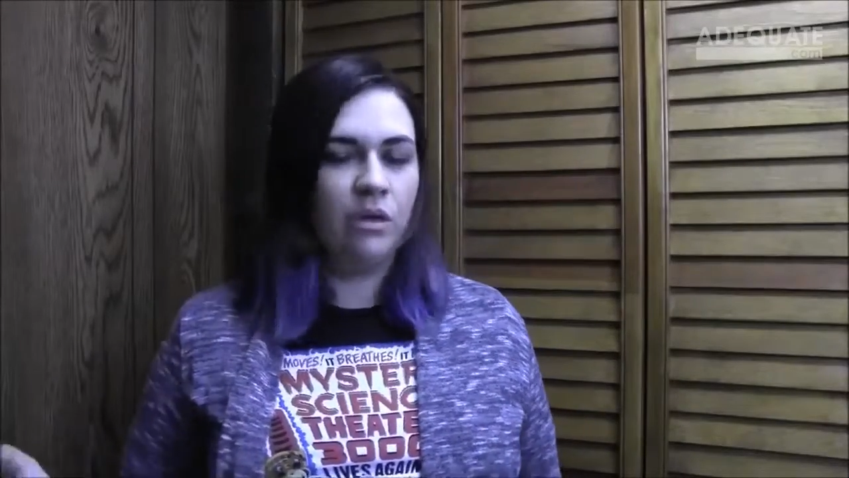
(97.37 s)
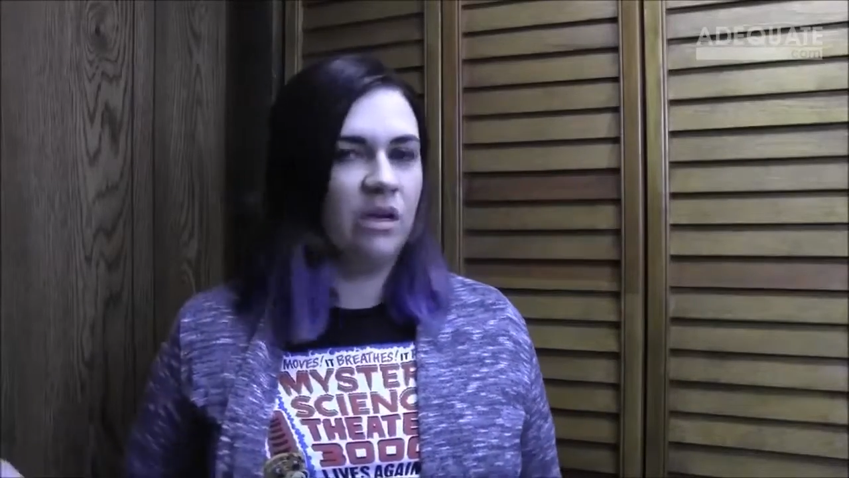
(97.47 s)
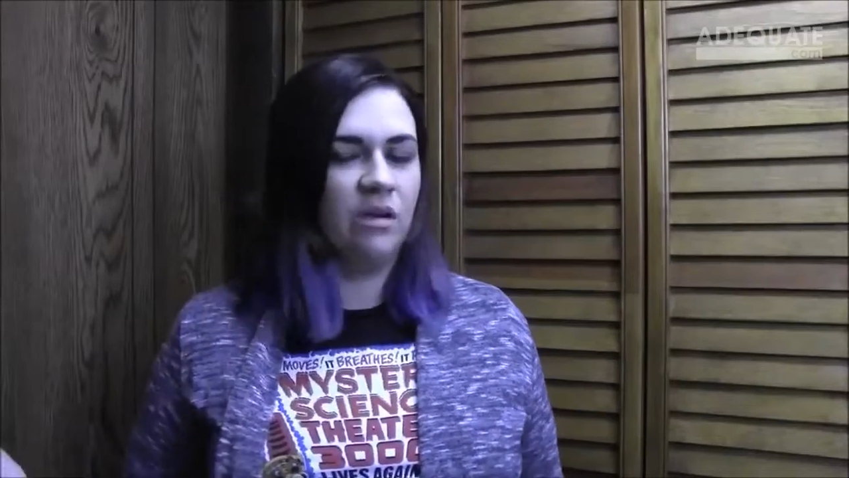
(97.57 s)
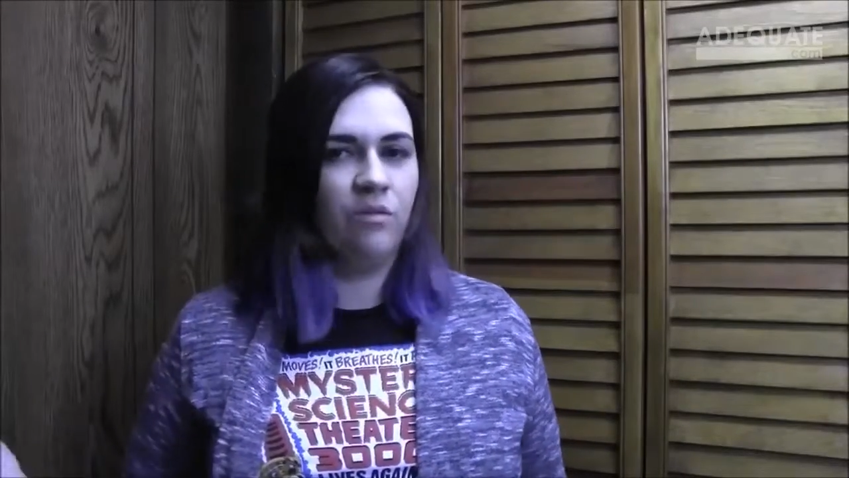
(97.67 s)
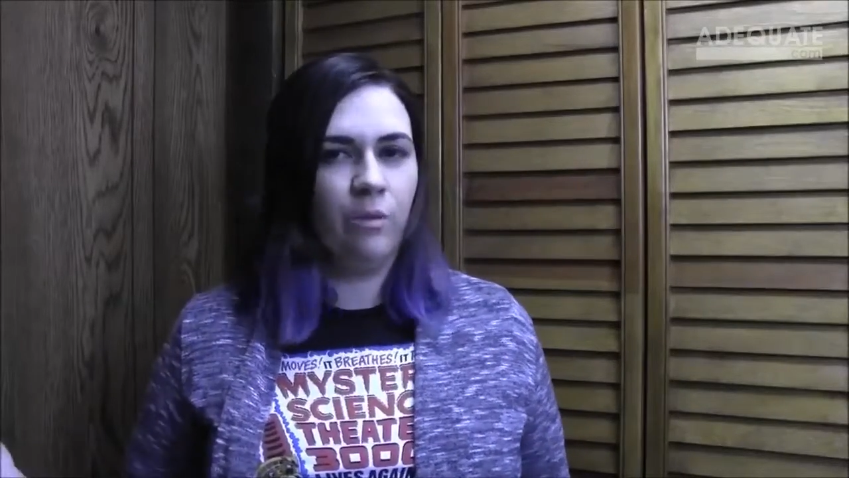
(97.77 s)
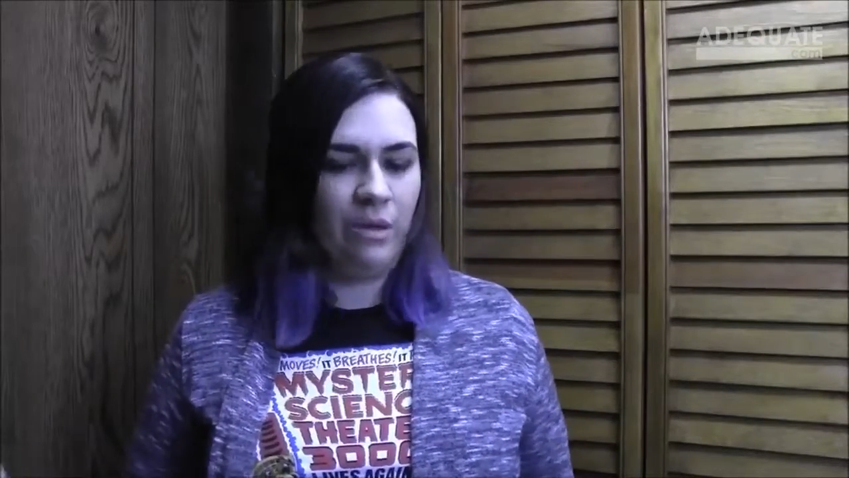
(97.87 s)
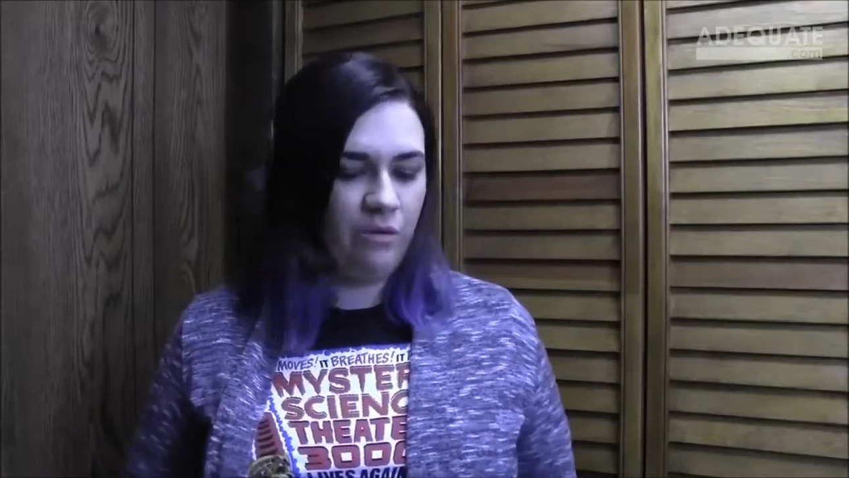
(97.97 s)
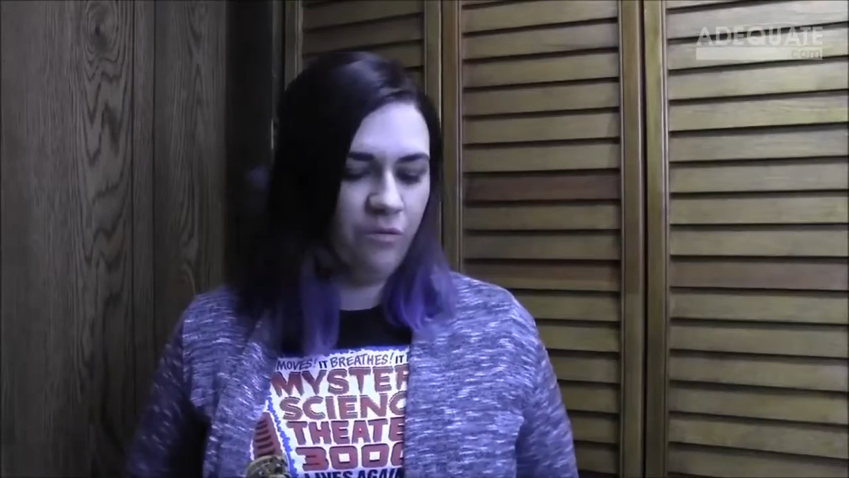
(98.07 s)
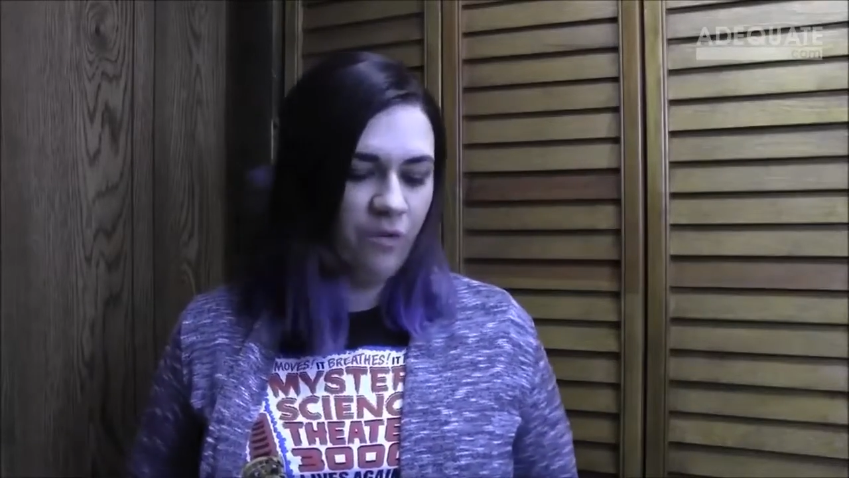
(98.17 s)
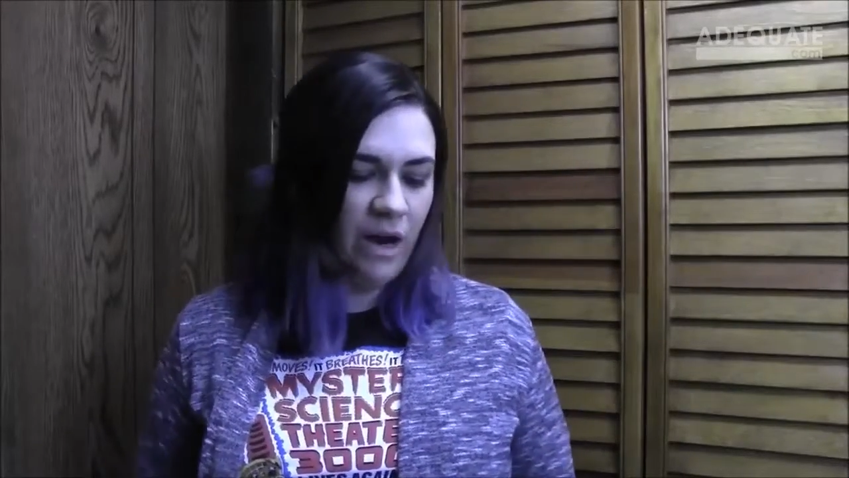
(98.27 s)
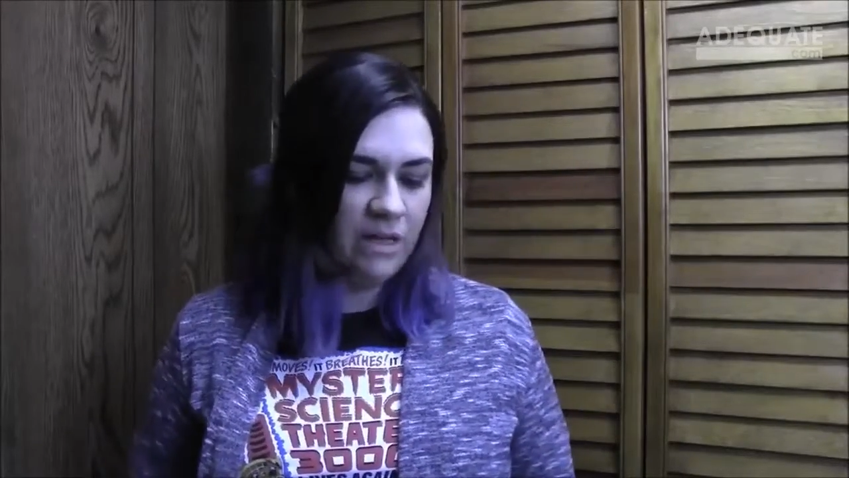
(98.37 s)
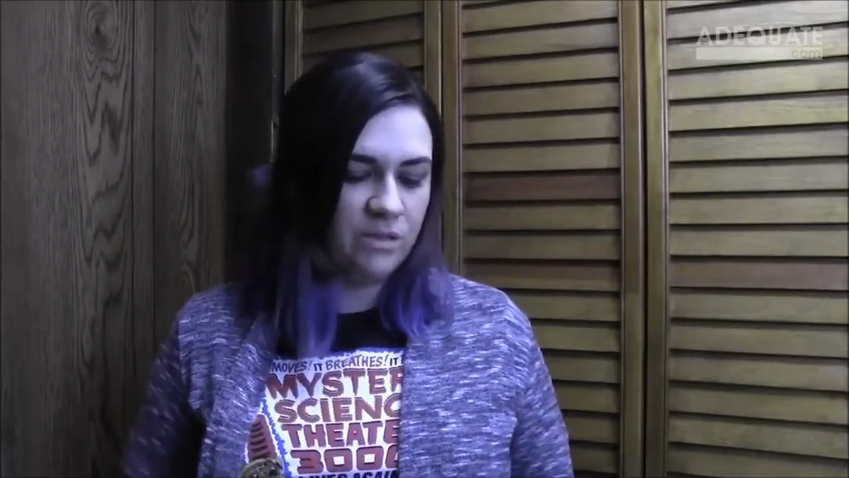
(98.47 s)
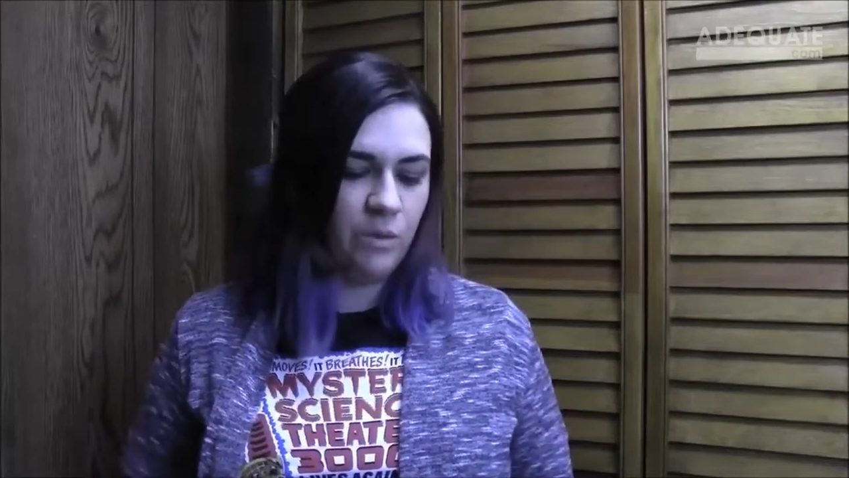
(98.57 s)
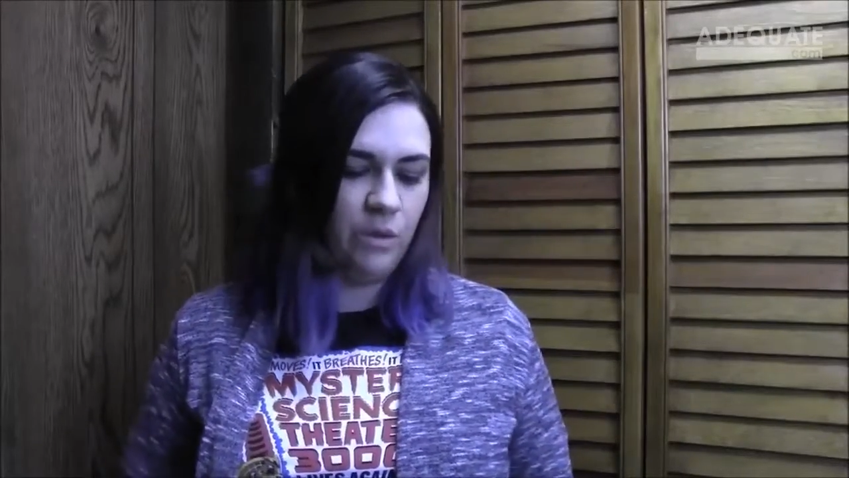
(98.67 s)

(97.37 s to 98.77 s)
can give away to friends,